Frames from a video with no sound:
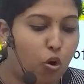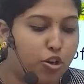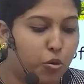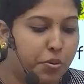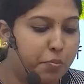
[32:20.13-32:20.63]
you
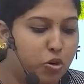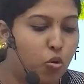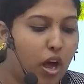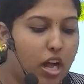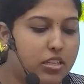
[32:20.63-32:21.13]
people to
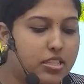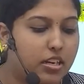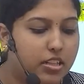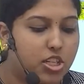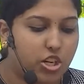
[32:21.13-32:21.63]
answer in
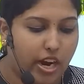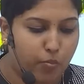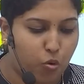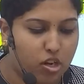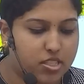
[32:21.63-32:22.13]
the chat
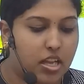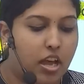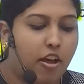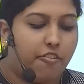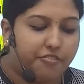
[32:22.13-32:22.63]
box.
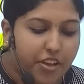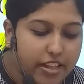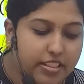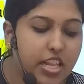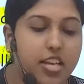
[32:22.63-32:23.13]
When
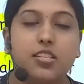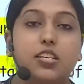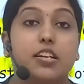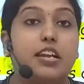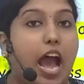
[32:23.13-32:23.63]
there is a
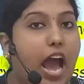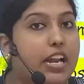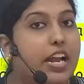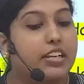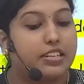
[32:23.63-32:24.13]

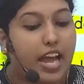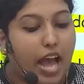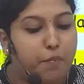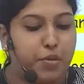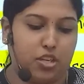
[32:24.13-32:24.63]
direct
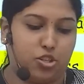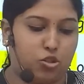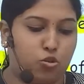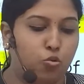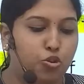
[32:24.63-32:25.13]
damage
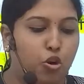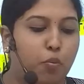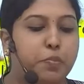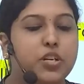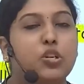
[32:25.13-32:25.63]
to your
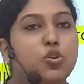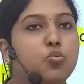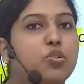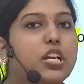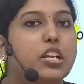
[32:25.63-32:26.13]

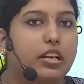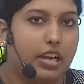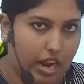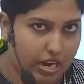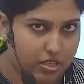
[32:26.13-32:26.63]
pituitary
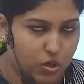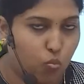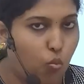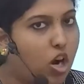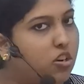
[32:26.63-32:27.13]
gland,
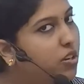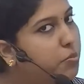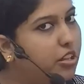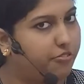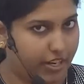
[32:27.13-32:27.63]
what will be the
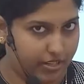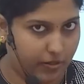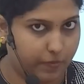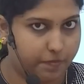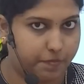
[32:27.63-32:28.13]
finding?
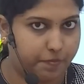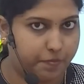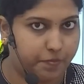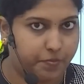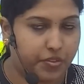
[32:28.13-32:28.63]

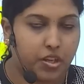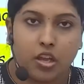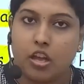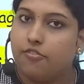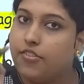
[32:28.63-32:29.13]

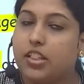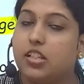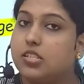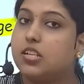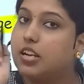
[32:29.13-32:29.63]
When there is
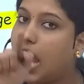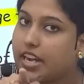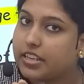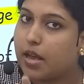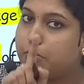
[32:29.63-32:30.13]
a direct
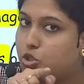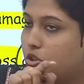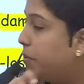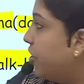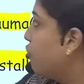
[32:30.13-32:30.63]
damage to the pituitary